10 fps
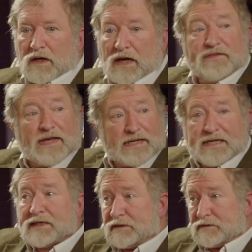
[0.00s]
And they
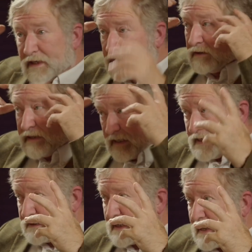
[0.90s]
get it. They
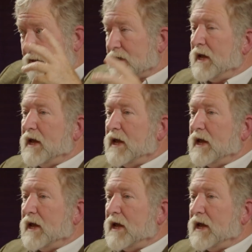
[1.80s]
get that.